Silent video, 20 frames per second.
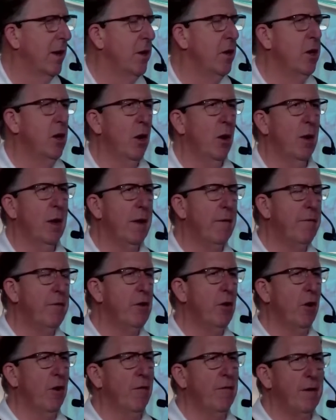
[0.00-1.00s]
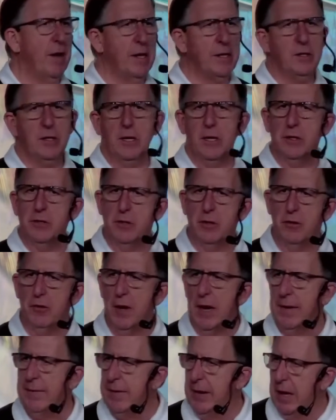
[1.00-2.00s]
You know, if your vision is to
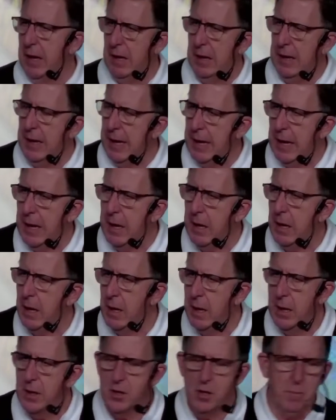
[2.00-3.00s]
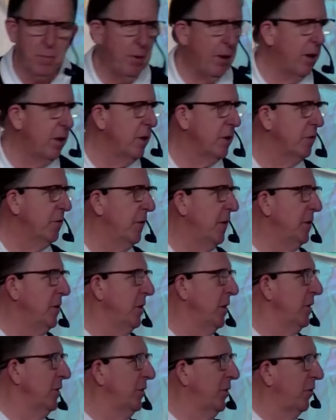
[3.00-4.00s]
drive to LA, your partner's
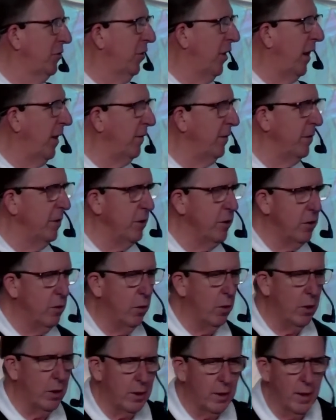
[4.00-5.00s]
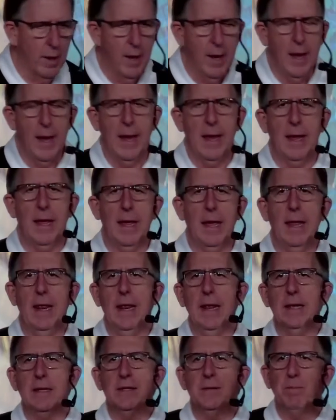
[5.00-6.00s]
vision is to drive to New York,
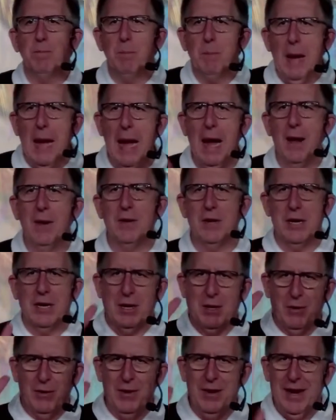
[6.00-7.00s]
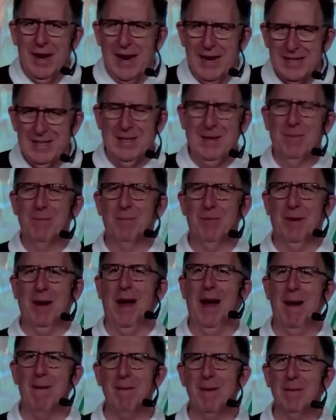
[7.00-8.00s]
it is bound to create some
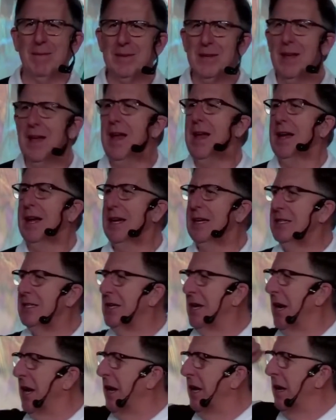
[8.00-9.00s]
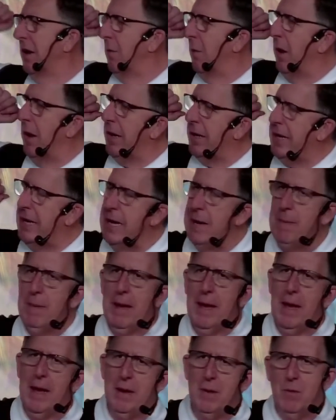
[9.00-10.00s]
problems because they're going to want to keep
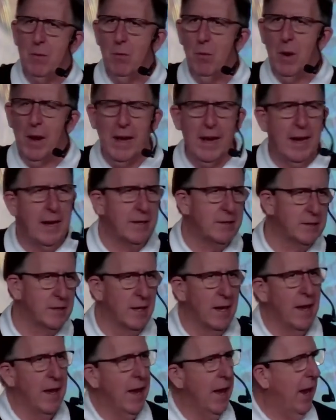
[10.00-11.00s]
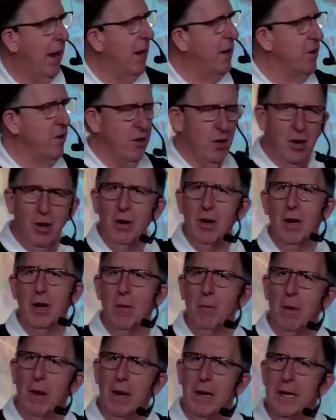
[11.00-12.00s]
heading west and you're going
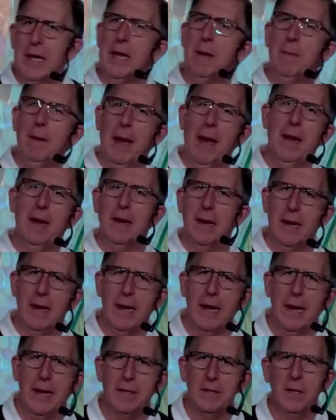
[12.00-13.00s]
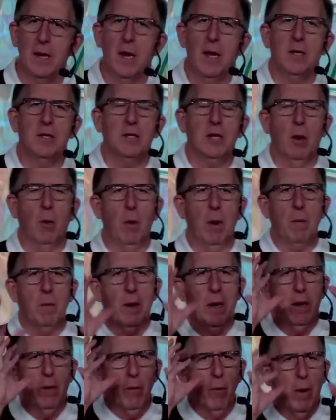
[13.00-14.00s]
to want to keep heading east. So when
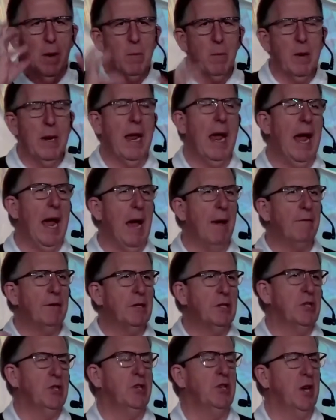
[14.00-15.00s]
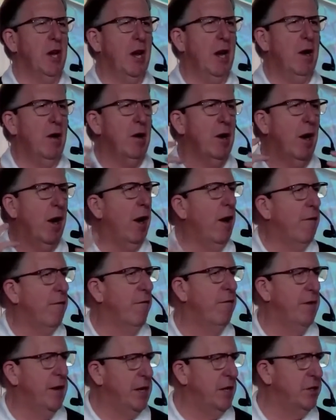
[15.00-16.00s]
we haven't shared our
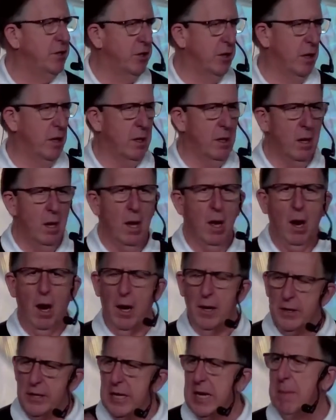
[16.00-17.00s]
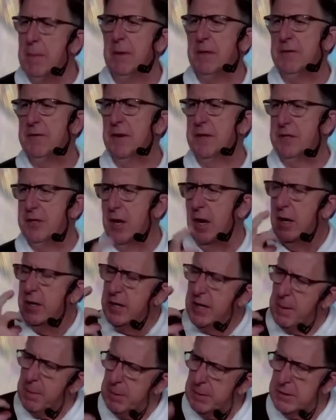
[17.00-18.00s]
vision, our deepest
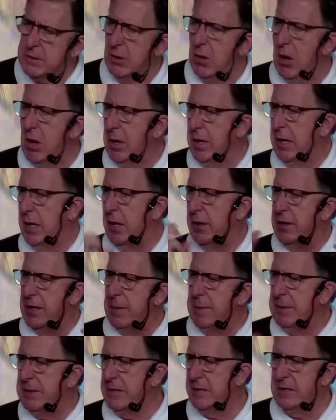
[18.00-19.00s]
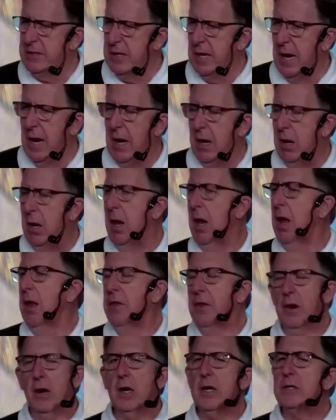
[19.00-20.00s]
longing, our deepest desire,
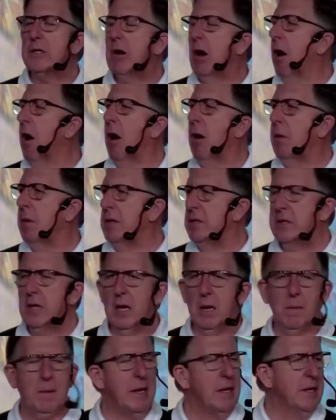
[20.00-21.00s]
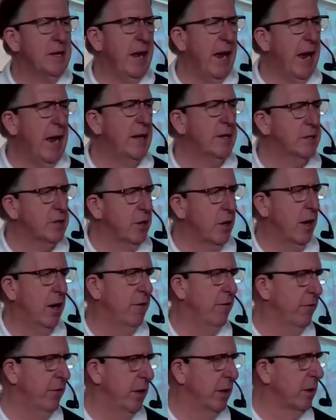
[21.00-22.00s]
there is always going to be task
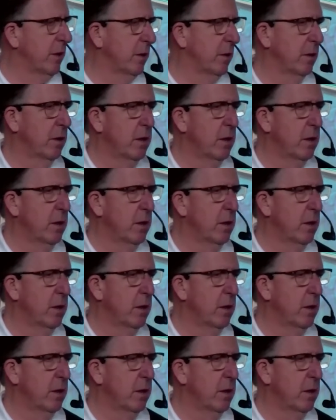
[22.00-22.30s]
conflict.